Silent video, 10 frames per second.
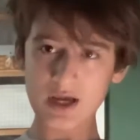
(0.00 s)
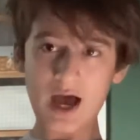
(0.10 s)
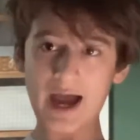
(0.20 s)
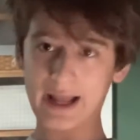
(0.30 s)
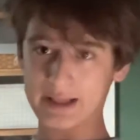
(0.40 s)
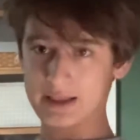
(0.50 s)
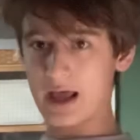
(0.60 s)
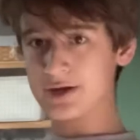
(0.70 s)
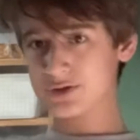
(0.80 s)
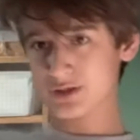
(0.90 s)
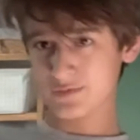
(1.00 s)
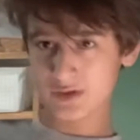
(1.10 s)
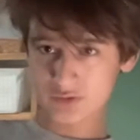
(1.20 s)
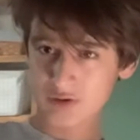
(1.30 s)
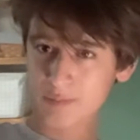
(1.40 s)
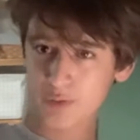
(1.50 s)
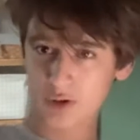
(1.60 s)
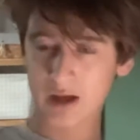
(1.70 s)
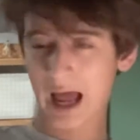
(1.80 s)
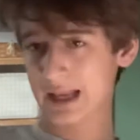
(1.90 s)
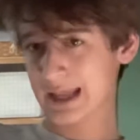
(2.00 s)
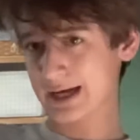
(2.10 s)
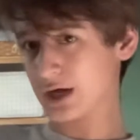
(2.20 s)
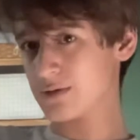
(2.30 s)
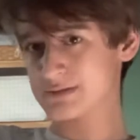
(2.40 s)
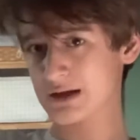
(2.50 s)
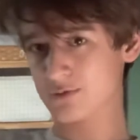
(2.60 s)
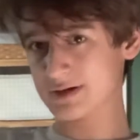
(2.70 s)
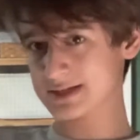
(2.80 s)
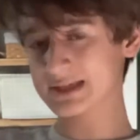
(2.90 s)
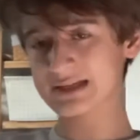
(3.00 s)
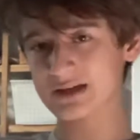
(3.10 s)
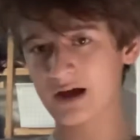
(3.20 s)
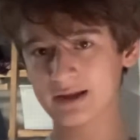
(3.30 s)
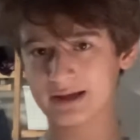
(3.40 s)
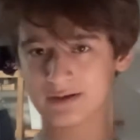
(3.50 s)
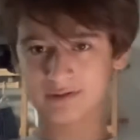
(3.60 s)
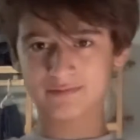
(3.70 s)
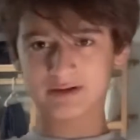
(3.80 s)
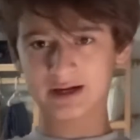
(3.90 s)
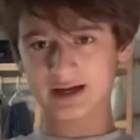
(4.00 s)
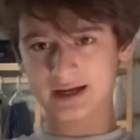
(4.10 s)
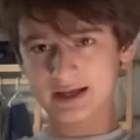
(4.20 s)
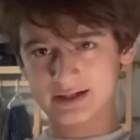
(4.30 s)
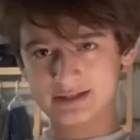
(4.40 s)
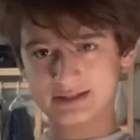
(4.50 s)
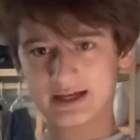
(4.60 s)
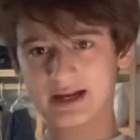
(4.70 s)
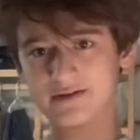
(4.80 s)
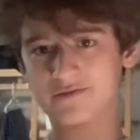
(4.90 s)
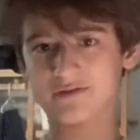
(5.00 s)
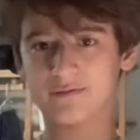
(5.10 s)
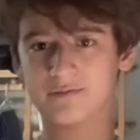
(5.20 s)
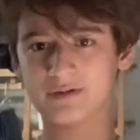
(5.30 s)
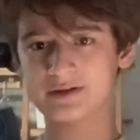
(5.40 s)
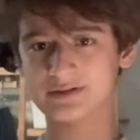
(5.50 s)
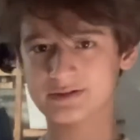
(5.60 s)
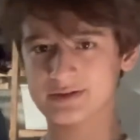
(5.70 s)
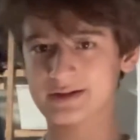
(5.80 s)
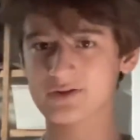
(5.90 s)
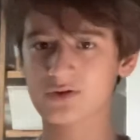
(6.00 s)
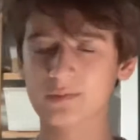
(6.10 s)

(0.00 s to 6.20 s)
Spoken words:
I do these videos when a book I like comes out recently, not like whenever I do get it for reasons like